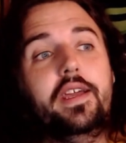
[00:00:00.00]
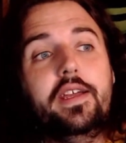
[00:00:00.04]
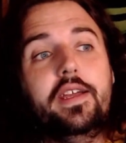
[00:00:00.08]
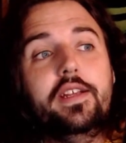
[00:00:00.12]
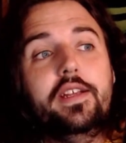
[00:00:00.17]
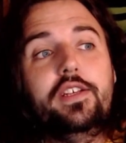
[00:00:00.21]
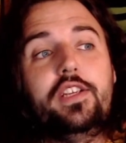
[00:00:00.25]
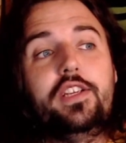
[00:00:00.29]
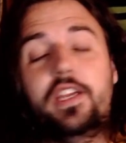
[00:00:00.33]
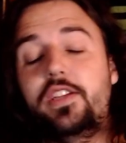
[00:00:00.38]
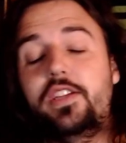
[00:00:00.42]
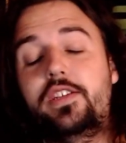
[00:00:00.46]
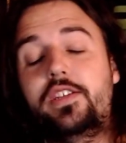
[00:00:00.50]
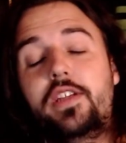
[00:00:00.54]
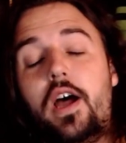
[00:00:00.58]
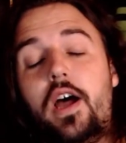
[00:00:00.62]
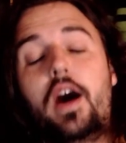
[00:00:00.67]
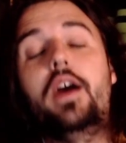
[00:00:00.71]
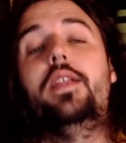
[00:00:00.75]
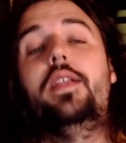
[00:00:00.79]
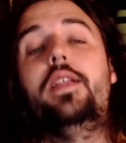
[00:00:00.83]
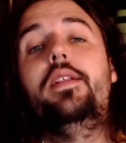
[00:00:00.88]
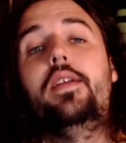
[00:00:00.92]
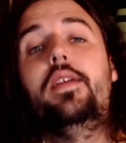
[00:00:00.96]
Just
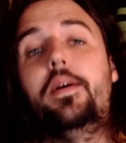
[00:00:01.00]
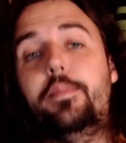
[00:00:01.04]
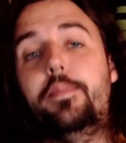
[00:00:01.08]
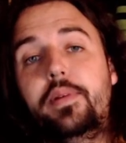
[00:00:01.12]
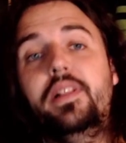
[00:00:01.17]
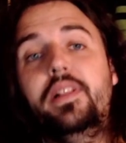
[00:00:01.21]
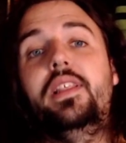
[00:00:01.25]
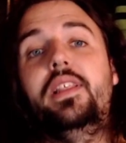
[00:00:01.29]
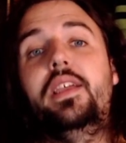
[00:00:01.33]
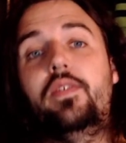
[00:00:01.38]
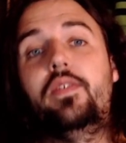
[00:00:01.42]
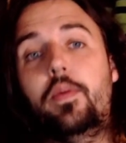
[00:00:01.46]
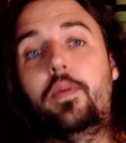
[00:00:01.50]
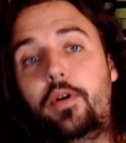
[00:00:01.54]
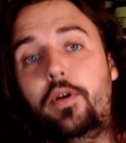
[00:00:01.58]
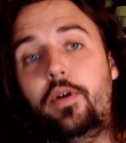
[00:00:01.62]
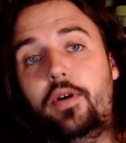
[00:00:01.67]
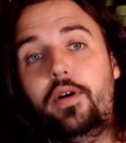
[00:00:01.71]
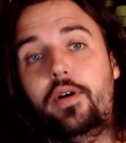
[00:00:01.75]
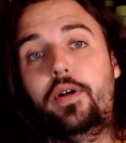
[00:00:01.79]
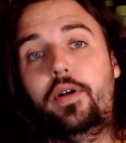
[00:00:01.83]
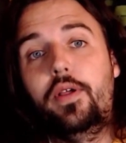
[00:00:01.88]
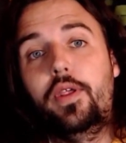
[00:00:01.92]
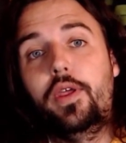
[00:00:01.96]

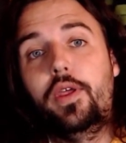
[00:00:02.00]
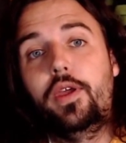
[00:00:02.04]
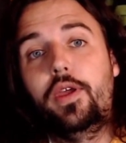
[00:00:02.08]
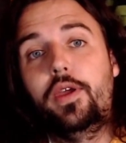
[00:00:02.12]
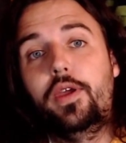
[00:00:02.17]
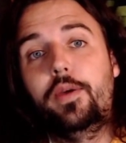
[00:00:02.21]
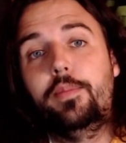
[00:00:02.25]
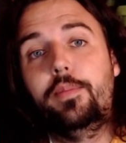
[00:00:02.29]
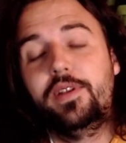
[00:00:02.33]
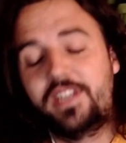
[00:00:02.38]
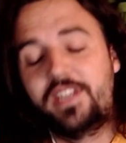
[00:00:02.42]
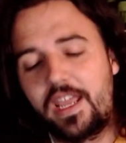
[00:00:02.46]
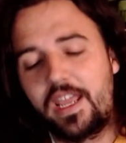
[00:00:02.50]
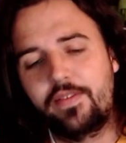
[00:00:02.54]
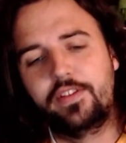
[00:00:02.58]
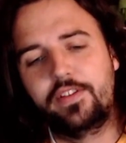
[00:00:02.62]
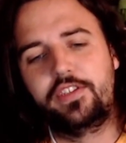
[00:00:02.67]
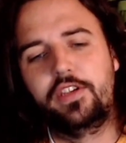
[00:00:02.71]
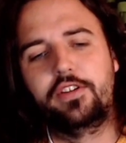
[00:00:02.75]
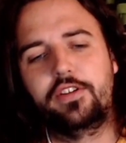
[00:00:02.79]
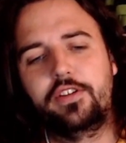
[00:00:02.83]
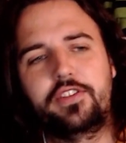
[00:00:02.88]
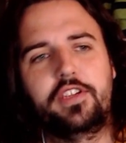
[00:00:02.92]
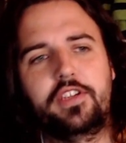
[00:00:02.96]
unbelievable. But David,
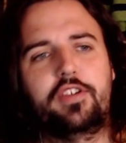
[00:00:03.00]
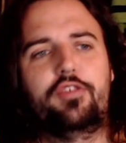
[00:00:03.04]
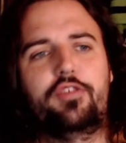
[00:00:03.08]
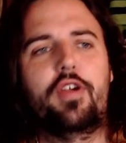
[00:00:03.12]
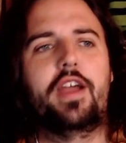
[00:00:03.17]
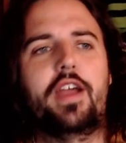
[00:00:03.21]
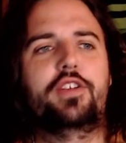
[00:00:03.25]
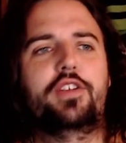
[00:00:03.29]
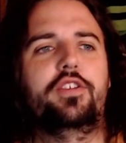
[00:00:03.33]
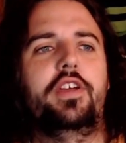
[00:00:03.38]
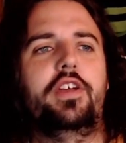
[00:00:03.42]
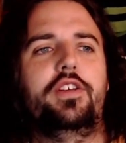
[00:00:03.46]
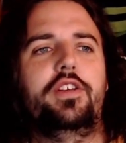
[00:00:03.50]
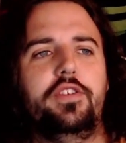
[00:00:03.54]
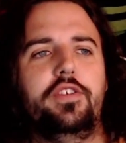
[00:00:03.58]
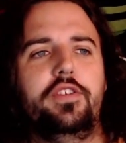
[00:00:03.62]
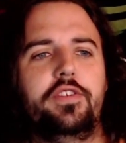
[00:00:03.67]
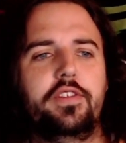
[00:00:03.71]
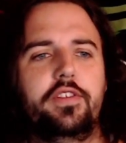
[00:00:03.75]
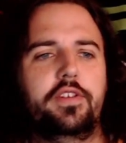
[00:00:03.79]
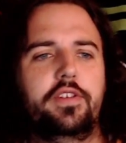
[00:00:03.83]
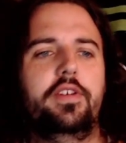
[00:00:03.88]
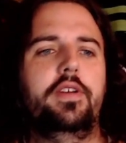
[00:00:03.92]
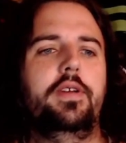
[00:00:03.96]
seriously, congratulations.